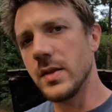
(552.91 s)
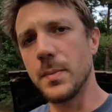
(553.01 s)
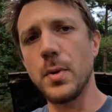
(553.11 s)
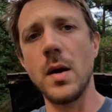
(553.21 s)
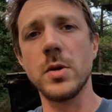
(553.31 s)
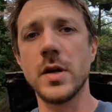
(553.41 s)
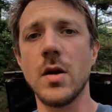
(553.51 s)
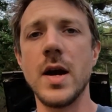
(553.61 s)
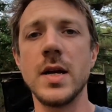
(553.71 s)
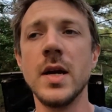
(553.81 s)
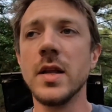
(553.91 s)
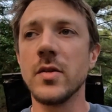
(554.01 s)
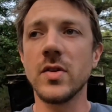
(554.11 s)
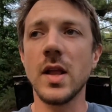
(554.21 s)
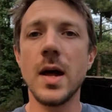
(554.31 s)
They're probably great.
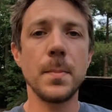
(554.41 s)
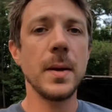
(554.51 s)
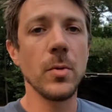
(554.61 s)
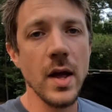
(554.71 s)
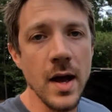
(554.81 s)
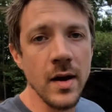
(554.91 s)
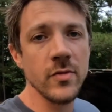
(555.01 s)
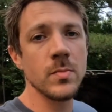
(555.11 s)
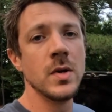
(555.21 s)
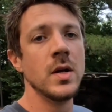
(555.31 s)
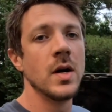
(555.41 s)
There's a lot of people that have them.